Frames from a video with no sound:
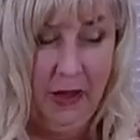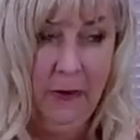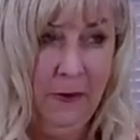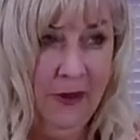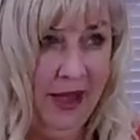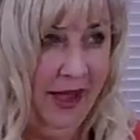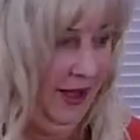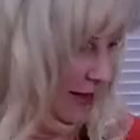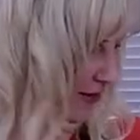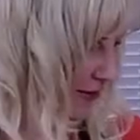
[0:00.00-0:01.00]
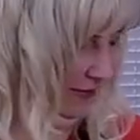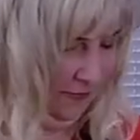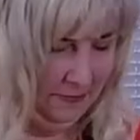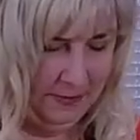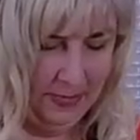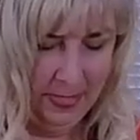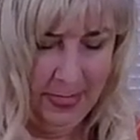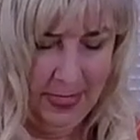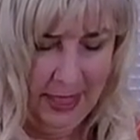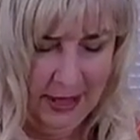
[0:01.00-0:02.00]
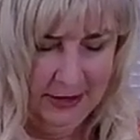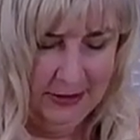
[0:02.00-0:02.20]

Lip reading: That's where all the hellos come from.